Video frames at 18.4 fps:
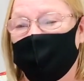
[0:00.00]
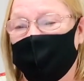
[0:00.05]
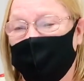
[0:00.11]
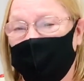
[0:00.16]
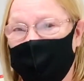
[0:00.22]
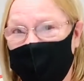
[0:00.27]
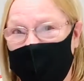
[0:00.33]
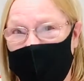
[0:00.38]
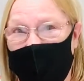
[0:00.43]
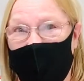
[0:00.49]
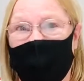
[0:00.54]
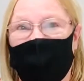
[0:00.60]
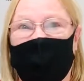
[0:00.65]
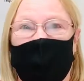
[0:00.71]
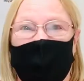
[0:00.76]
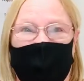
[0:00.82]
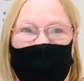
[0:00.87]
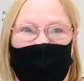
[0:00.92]
we've been able
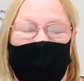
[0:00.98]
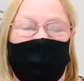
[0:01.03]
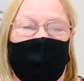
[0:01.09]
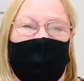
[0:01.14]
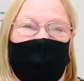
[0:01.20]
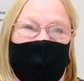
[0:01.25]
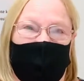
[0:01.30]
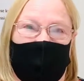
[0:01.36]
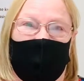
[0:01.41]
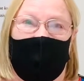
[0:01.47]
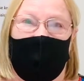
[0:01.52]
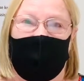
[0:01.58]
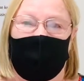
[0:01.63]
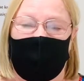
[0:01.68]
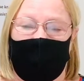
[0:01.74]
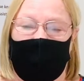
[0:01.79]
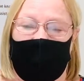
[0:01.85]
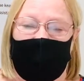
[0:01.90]
to pretty much
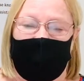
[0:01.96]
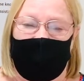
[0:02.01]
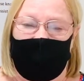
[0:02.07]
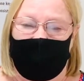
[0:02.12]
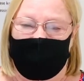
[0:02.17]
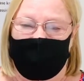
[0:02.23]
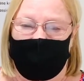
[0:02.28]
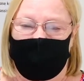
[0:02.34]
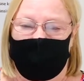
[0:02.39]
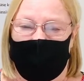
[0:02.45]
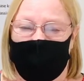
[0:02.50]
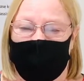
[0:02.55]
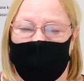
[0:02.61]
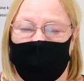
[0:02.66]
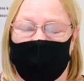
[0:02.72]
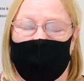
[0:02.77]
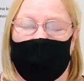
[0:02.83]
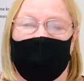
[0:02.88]
accommodate everyone
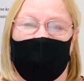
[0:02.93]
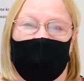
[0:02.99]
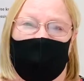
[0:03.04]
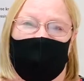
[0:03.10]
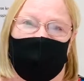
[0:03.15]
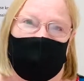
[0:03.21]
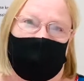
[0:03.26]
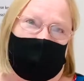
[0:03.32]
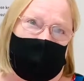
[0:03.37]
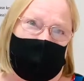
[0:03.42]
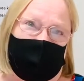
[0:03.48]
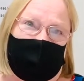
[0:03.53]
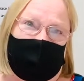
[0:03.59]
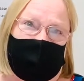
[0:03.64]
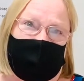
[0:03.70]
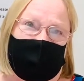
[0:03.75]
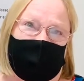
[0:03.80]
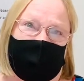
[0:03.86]
with our own
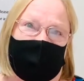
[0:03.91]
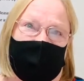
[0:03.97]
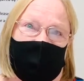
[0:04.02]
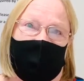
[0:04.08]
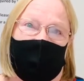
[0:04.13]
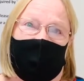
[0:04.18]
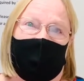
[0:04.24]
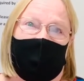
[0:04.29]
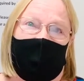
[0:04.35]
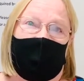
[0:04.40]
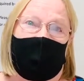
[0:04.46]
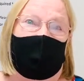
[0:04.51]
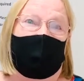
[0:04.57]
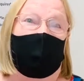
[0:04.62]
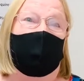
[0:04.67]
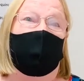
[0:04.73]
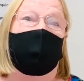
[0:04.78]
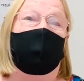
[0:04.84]
closings and
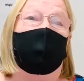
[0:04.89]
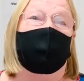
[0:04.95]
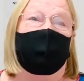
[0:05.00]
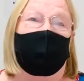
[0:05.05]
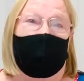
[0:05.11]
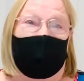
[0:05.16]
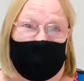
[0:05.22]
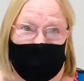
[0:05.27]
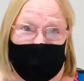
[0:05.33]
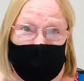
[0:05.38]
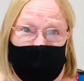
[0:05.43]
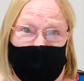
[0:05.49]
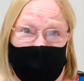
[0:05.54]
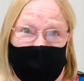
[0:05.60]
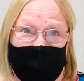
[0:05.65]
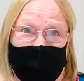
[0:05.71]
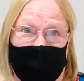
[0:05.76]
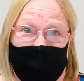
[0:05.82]
our own
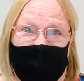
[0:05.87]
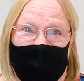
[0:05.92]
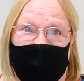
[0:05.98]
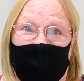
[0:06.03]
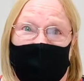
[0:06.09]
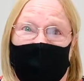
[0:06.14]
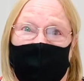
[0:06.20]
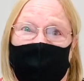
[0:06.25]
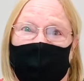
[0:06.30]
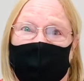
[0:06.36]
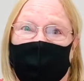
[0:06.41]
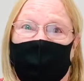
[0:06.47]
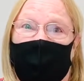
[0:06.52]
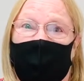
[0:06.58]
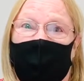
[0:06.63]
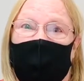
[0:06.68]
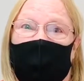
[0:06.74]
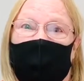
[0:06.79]
notaries. There's
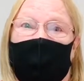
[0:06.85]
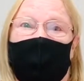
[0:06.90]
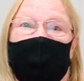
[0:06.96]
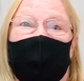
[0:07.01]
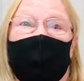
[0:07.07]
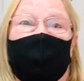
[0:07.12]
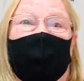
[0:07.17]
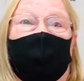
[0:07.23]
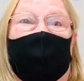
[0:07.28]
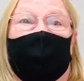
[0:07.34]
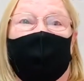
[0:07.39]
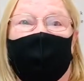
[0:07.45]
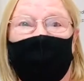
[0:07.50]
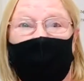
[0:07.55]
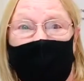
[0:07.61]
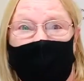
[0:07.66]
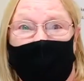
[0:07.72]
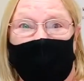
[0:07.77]
been no additional
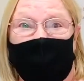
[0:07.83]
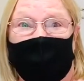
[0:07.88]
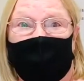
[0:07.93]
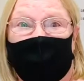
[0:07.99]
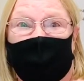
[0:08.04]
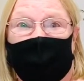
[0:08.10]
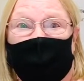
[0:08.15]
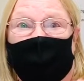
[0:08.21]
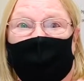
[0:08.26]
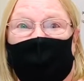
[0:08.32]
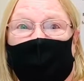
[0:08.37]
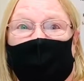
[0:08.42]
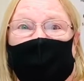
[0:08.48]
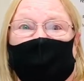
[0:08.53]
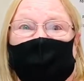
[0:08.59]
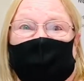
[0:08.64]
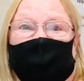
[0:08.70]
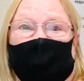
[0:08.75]
fees
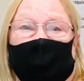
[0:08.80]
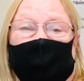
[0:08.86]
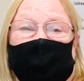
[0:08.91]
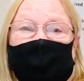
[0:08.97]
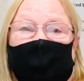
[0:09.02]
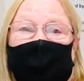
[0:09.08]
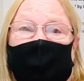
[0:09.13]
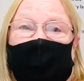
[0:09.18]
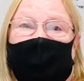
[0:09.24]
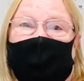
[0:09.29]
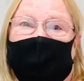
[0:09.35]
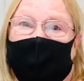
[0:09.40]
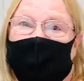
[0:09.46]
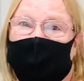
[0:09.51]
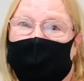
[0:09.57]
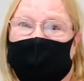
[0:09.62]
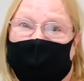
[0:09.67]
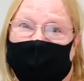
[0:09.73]
because we're going to send a
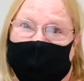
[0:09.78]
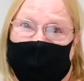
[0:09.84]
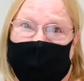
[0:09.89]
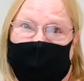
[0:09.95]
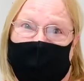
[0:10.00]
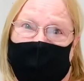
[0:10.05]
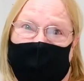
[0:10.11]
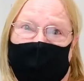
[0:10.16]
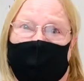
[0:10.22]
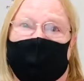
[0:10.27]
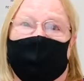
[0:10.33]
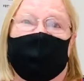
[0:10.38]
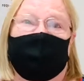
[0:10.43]
notary to you.